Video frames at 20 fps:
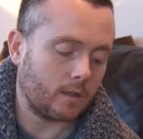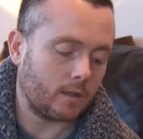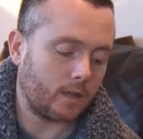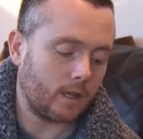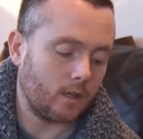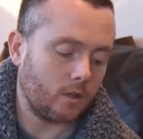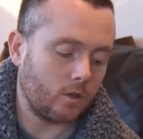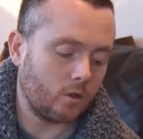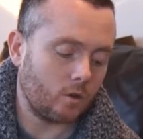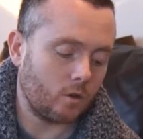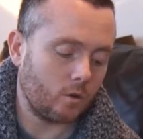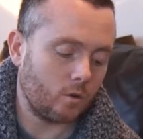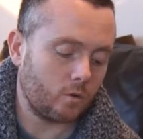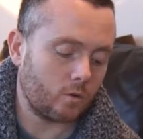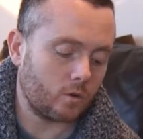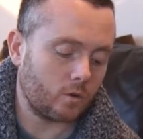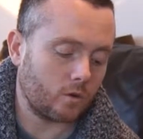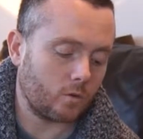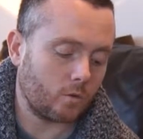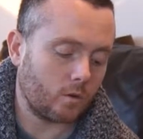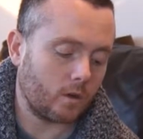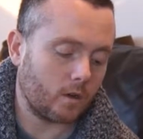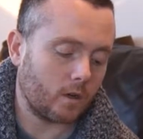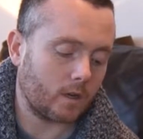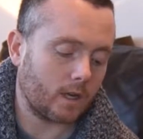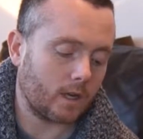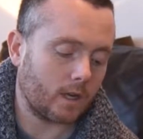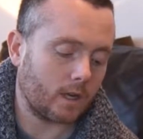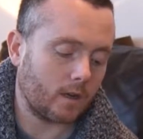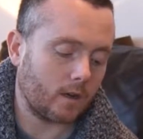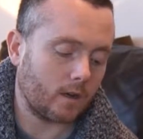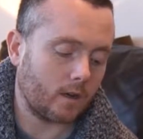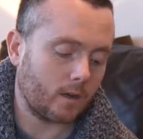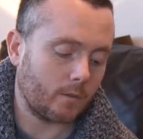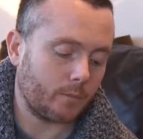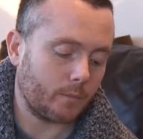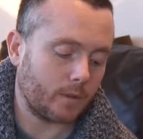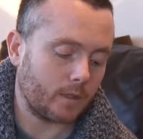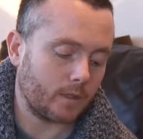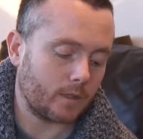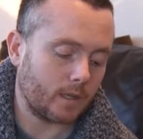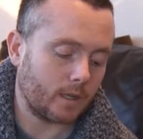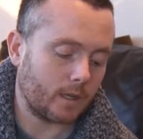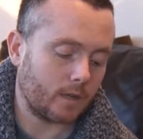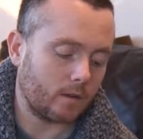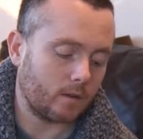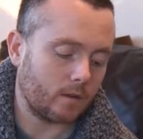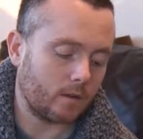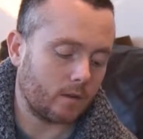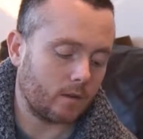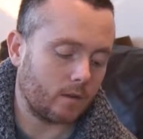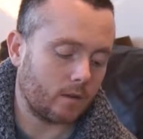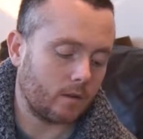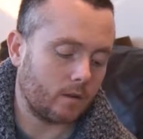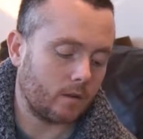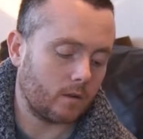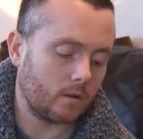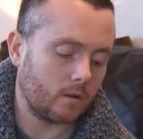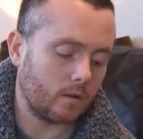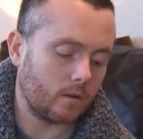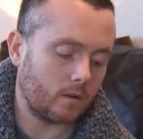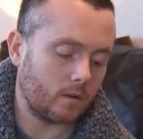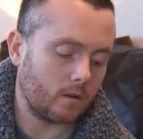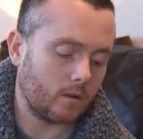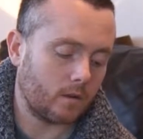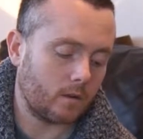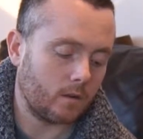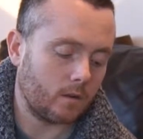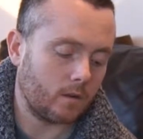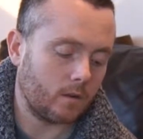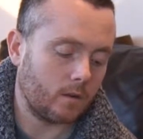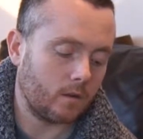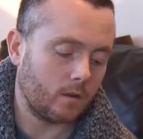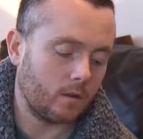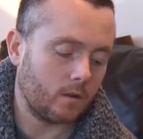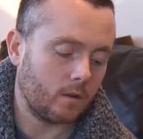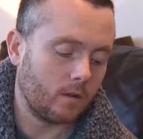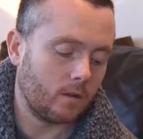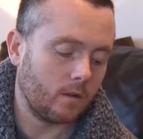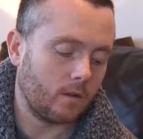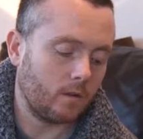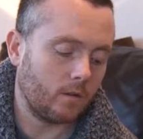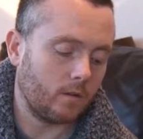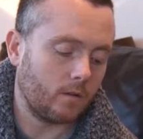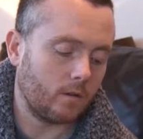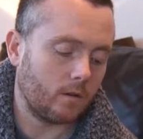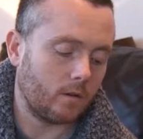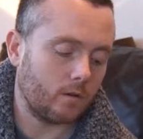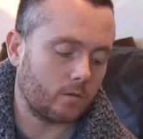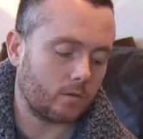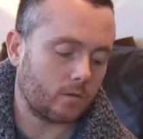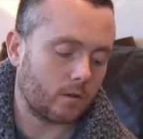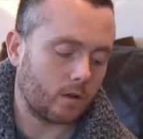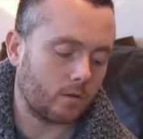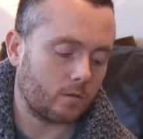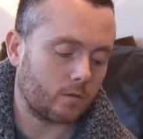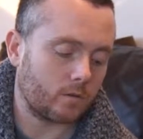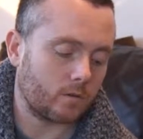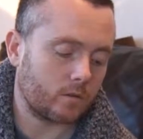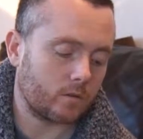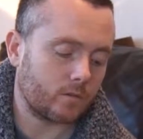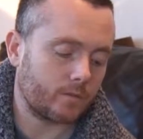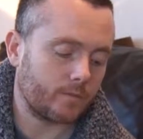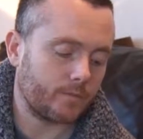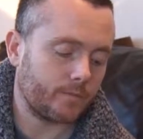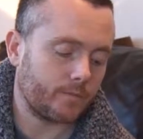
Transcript: get used to working up and down those notes.